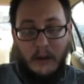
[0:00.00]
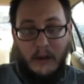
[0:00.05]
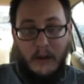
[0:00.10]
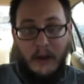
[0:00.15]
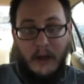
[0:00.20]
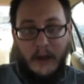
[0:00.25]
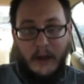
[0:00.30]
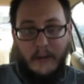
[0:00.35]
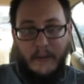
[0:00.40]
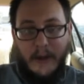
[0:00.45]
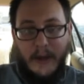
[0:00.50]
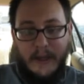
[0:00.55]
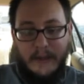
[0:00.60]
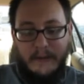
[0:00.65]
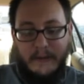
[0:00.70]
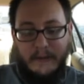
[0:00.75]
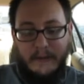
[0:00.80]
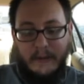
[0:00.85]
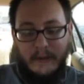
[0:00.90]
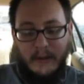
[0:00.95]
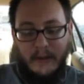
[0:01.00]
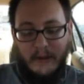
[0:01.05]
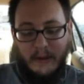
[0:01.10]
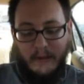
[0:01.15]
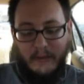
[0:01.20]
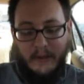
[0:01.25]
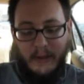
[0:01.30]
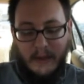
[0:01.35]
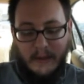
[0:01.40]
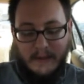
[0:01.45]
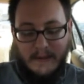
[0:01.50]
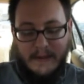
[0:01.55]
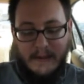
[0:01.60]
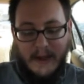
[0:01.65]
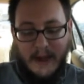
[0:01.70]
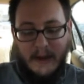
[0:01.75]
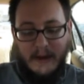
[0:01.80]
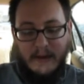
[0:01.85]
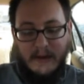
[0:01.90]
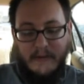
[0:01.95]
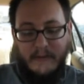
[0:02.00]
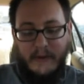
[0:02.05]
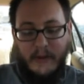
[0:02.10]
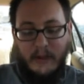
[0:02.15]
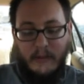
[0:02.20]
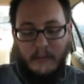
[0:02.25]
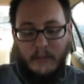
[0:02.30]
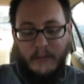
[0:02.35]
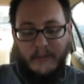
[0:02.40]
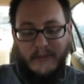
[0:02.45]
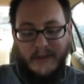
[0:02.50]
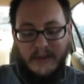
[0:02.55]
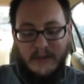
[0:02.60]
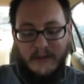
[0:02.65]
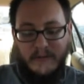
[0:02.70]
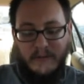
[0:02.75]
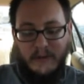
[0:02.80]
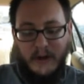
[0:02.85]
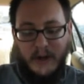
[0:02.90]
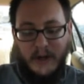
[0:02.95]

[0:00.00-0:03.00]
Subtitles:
iOS, it's not an available feature for